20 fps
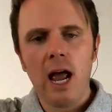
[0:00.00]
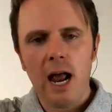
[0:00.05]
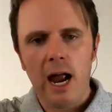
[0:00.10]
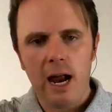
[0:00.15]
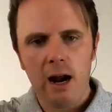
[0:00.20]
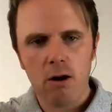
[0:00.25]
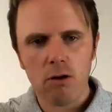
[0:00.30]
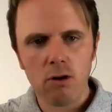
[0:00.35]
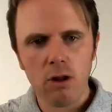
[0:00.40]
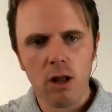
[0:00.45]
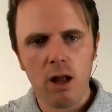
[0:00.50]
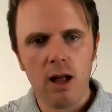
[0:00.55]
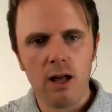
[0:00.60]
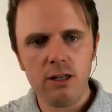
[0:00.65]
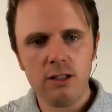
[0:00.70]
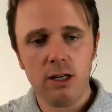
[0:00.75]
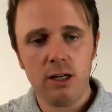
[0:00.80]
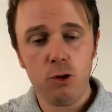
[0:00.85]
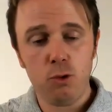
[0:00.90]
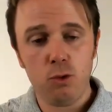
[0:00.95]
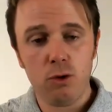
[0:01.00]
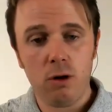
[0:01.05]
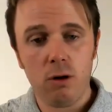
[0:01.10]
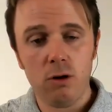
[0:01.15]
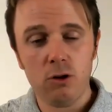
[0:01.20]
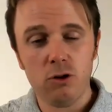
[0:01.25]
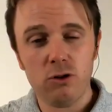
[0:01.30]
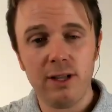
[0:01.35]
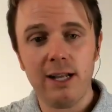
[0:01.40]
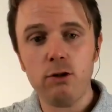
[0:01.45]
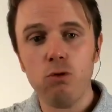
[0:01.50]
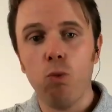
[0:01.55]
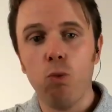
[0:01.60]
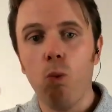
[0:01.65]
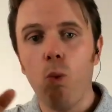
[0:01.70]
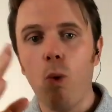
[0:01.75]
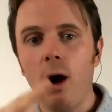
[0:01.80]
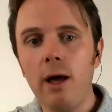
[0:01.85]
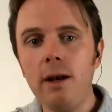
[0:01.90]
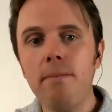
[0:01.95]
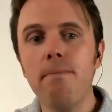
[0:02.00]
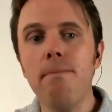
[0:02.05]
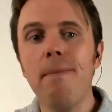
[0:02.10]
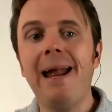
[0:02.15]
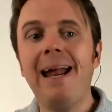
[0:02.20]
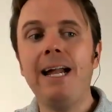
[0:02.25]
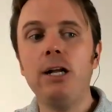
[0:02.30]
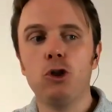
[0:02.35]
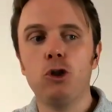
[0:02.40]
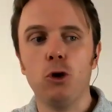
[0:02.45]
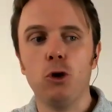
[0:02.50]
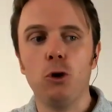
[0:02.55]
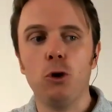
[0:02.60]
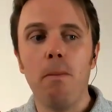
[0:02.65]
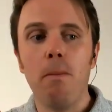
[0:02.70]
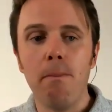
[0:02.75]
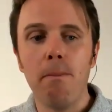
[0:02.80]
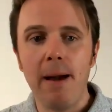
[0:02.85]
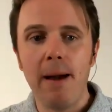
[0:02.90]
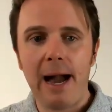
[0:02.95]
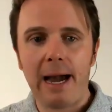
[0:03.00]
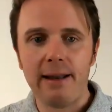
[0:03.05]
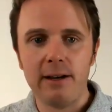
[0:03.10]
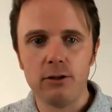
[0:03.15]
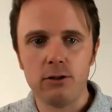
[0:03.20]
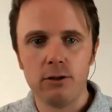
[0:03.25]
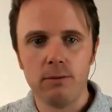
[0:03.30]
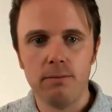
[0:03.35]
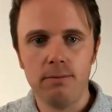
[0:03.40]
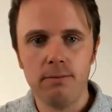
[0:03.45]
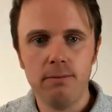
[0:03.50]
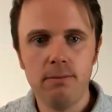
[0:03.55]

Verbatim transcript: Hair loss starts to occur. So that's one major mechanism.